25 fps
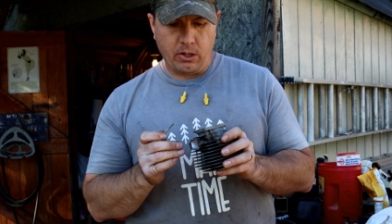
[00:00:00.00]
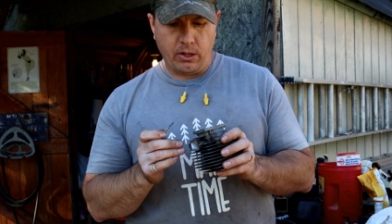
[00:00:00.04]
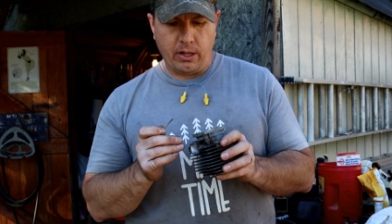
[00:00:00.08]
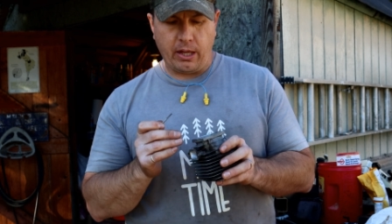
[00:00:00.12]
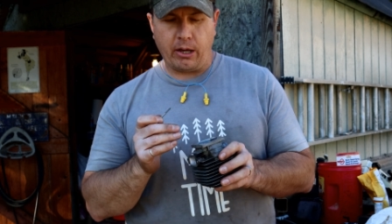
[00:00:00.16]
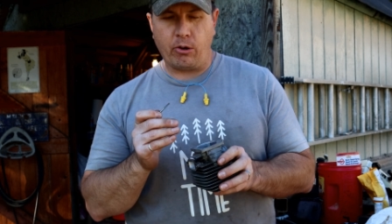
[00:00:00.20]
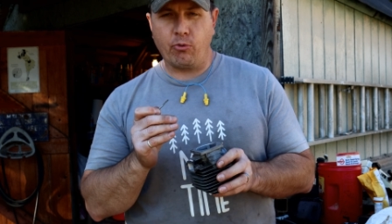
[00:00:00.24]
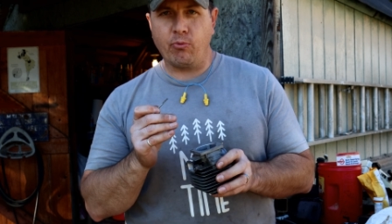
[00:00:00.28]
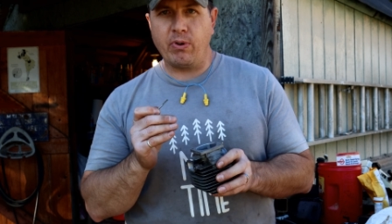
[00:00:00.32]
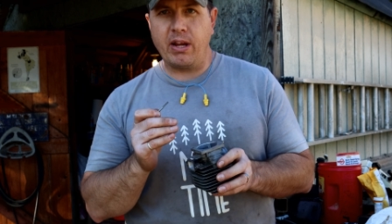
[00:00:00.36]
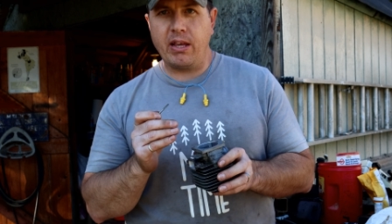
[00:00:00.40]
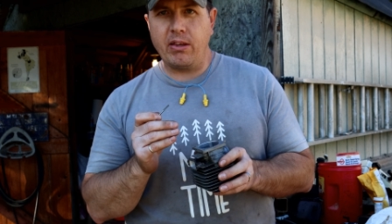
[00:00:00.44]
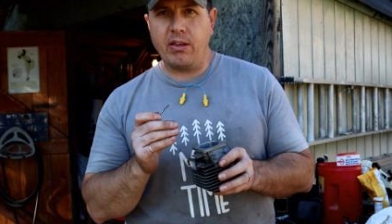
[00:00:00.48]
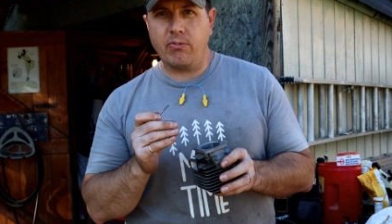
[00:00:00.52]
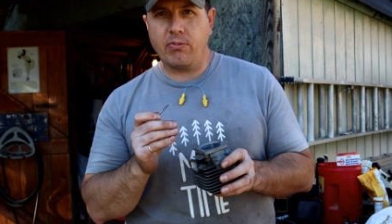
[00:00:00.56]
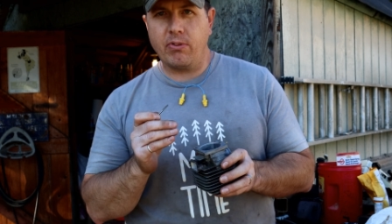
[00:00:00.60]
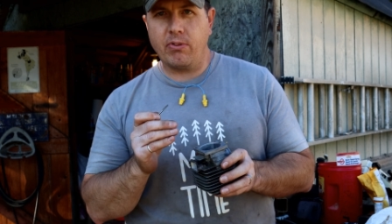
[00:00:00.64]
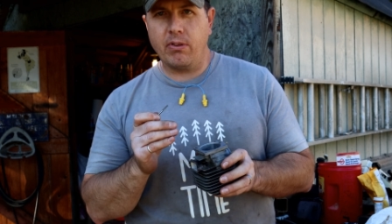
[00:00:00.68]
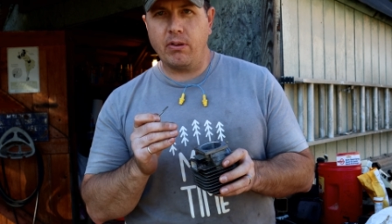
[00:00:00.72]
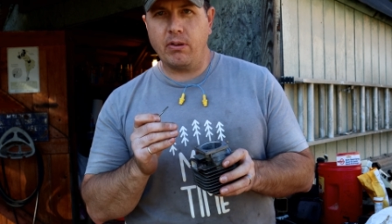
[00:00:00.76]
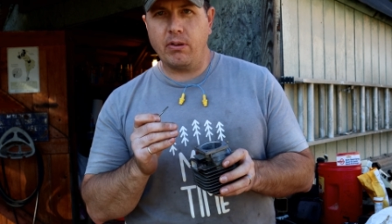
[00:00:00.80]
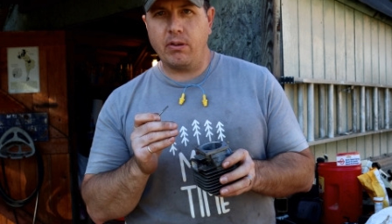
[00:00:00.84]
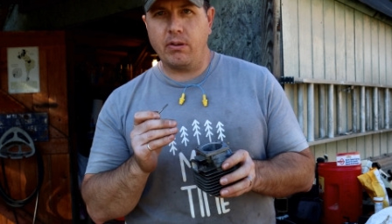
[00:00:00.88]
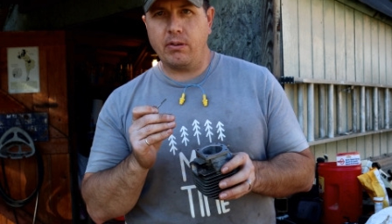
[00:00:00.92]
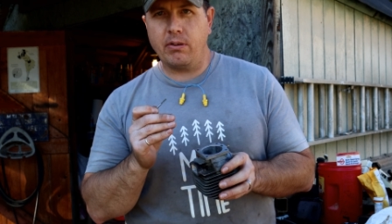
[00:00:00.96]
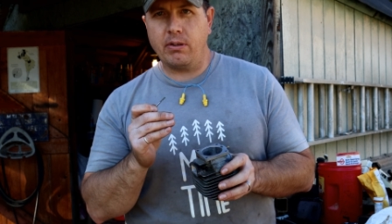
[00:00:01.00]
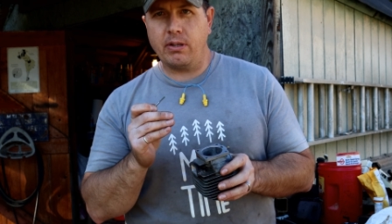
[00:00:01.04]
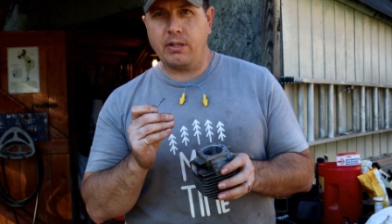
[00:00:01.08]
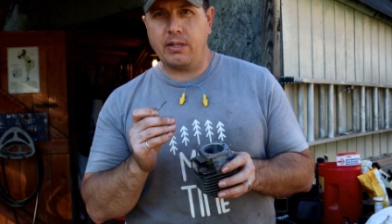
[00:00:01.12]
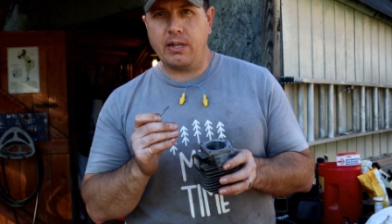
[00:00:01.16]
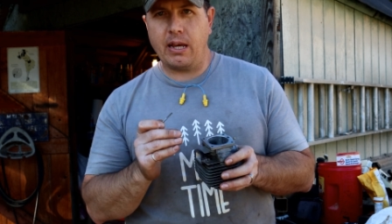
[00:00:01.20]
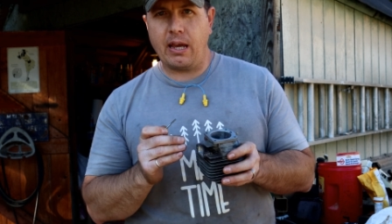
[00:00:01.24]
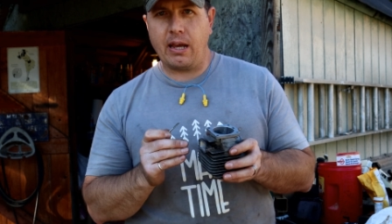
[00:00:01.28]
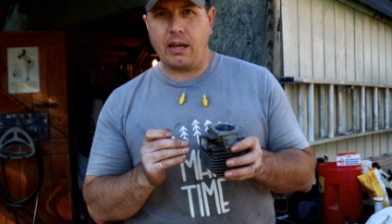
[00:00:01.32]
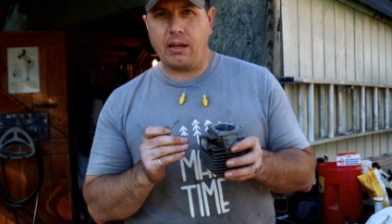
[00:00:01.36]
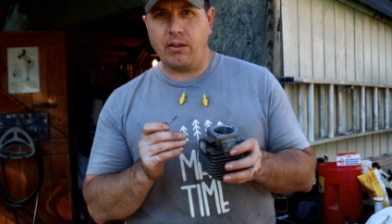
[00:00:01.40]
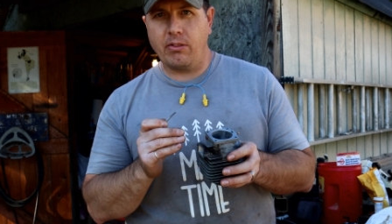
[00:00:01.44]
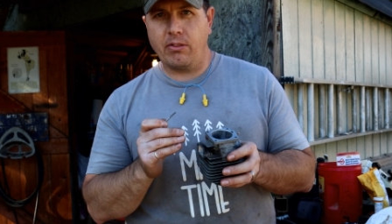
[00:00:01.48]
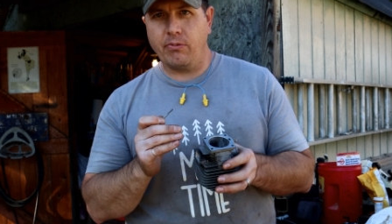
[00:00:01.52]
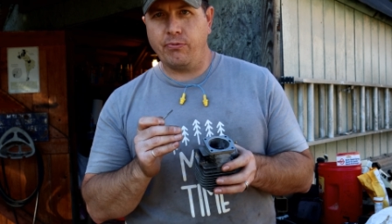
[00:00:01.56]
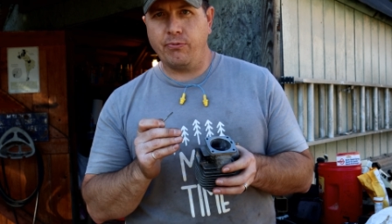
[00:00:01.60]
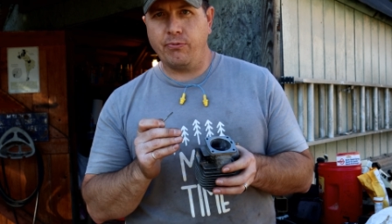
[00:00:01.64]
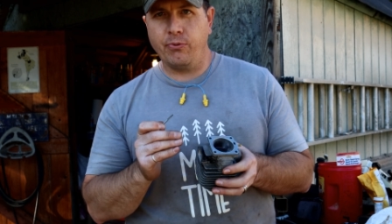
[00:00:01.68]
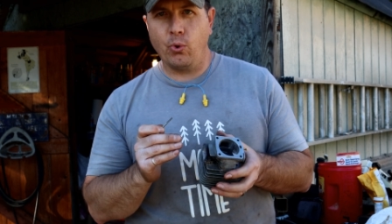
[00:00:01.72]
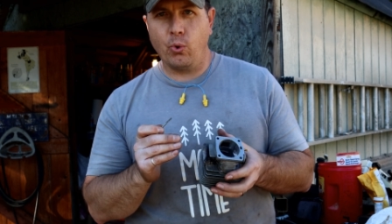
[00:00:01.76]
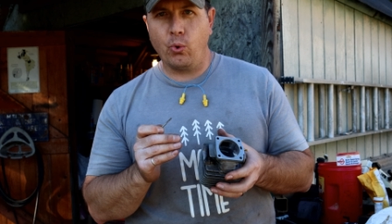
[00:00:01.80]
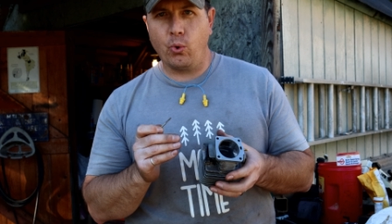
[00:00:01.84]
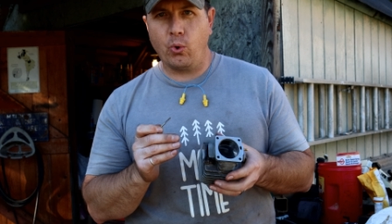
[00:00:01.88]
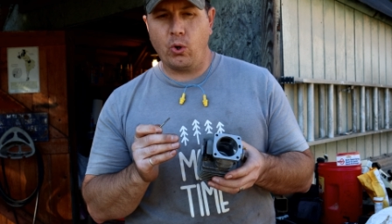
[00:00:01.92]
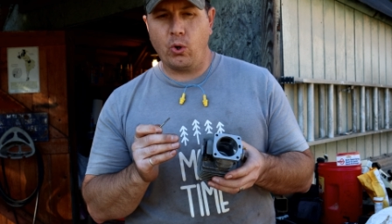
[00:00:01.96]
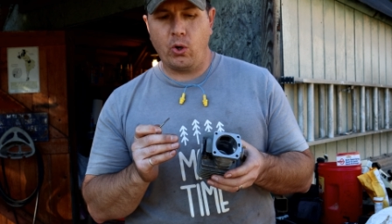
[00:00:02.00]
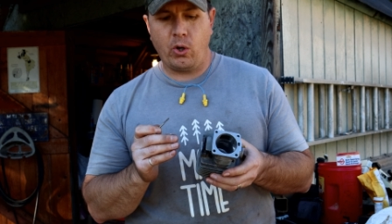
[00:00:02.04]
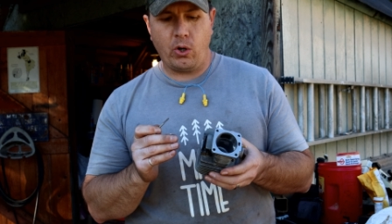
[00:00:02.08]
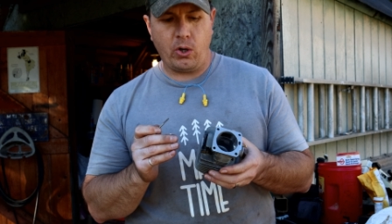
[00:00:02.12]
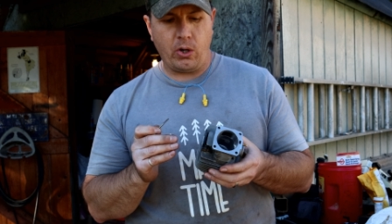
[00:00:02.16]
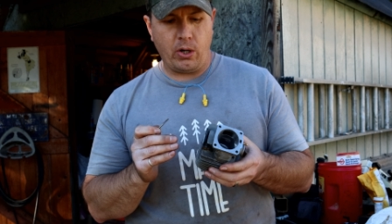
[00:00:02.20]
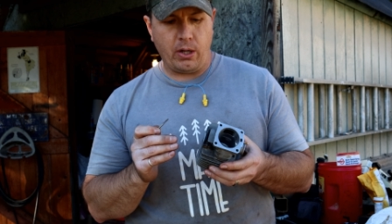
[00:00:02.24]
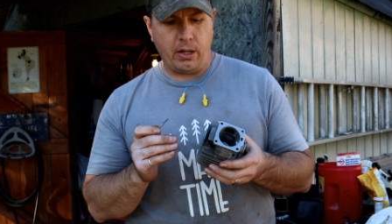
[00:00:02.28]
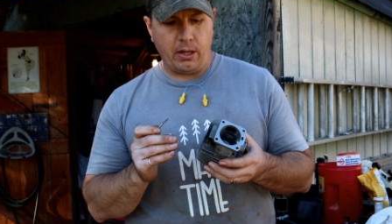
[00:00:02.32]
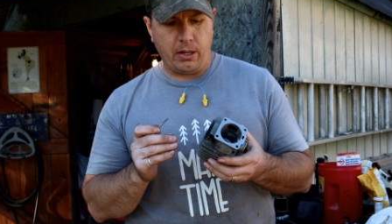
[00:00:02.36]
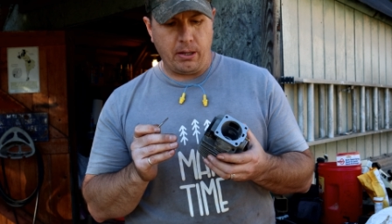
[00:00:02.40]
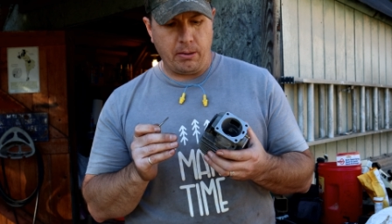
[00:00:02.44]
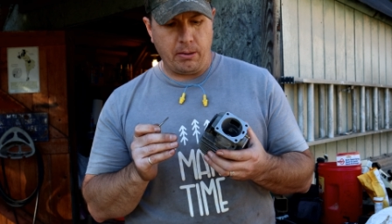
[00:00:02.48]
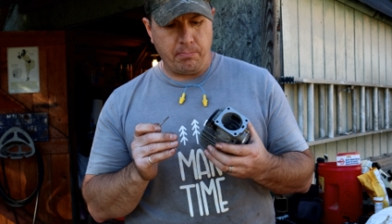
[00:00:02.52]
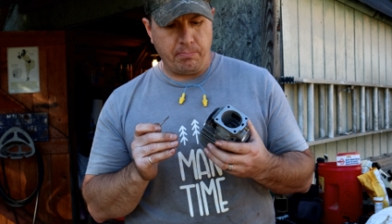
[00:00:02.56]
to like raise the deck and the floor,